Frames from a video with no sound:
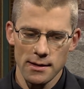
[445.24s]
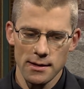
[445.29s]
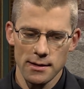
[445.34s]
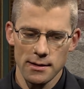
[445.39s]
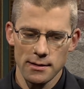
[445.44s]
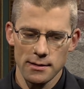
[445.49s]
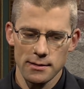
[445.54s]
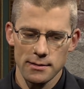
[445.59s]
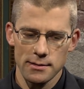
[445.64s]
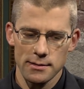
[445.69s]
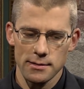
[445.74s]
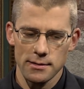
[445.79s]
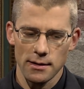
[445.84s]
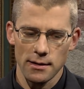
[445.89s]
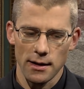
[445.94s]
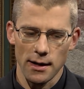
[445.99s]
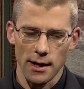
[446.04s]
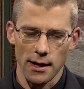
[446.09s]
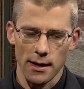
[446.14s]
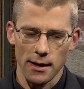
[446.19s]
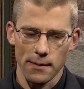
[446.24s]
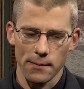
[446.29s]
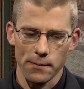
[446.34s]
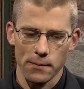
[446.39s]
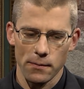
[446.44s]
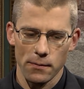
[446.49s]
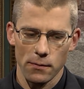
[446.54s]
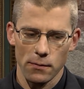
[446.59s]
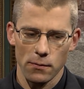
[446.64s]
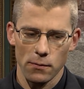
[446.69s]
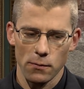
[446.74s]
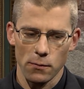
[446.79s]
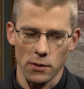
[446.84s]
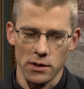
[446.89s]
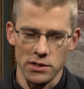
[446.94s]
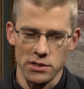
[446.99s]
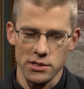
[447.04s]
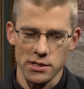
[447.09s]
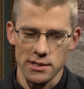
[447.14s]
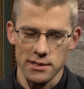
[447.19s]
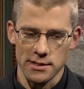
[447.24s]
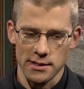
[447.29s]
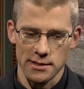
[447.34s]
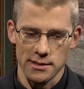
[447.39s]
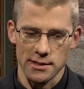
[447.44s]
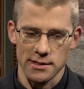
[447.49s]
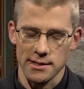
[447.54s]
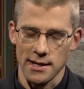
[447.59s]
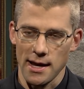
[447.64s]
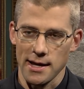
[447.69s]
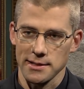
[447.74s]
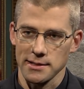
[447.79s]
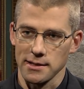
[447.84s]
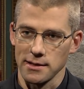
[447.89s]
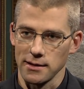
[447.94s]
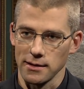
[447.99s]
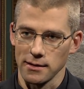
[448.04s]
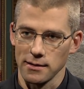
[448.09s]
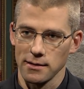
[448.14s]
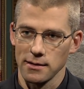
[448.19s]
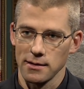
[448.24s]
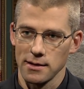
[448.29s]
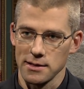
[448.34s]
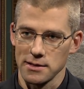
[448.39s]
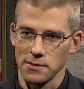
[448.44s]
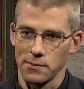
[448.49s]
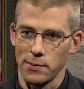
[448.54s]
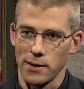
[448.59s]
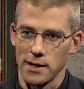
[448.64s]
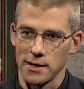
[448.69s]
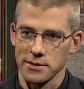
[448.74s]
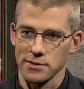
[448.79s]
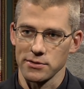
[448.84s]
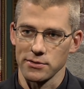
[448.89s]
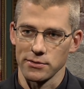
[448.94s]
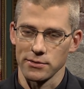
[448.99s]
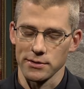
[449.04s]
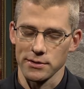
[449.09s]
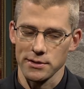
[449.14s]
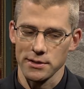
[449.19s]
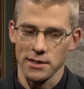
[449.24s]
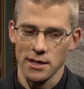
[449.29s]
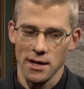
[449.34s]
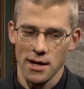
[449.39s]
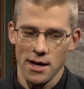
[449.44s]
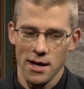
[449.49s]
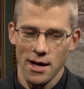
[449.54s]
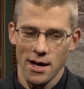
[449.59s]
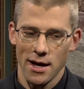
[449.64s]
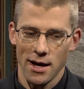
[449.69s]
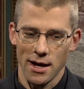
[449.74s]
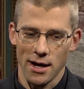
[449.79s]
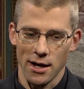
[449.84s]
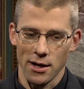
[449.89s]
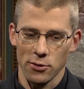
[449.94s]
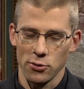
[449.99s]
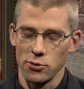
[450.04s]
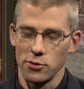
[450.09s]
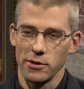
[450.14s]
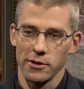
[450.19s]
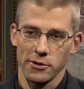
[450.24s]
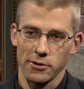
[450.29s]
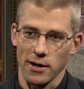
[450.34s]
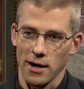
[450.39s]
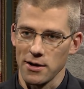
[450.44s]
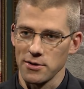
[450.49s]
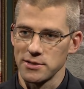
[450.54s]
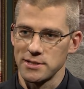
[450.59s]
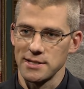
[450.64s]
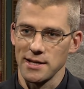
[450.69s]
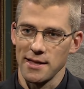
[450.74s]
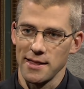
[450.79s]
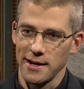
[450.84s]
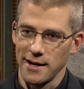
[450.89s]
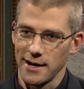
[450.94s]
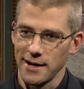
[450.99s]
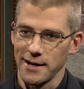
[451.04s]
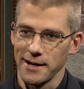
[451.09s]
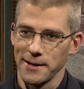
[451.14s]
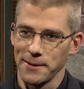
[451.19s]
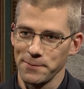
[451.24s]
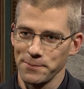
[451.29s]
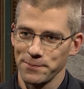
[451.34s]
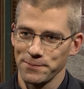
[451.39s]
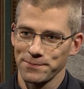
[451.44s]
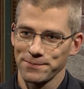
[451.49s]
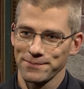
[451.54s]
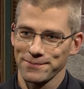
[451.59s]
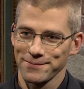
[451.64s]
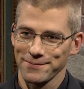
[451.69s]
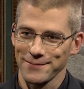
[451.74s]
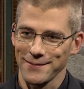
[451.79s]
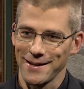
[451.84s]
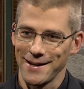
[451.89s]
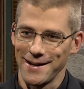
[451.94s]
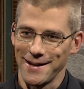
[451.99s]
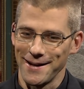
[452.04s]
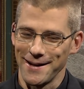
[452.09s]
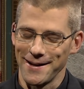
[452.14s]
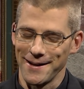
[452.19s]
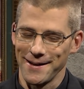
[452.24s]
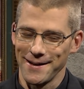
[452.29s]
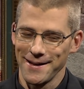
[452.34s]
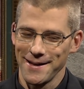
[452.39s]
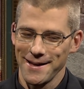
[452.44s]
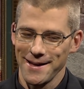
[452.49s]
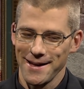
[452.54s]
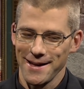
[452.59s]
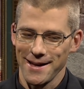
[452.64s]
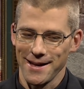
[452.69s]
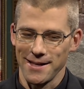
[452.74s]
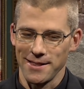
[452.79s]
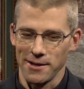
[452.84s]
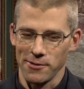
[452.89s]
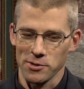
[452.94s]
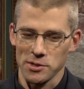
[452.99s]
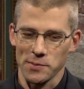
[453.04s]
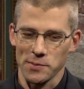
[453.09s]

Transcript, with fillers: is. Um, when Jesus is asking his apostles, uh, Who do the crowd say that I am? Uh, and they